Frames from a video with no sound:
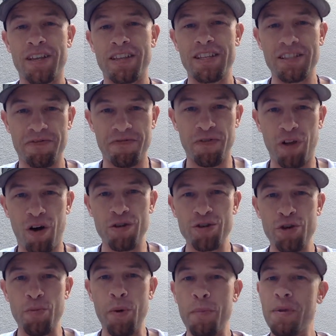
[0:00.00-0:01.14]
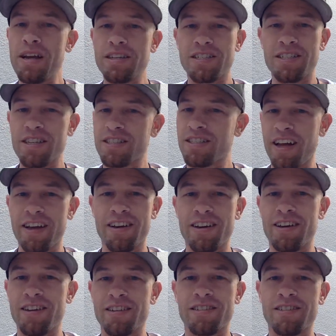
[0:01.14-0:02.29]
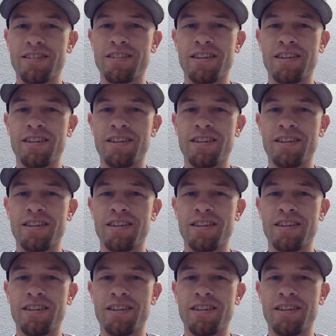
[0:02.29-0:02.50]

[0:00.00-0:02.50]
these flawed human beings just like us,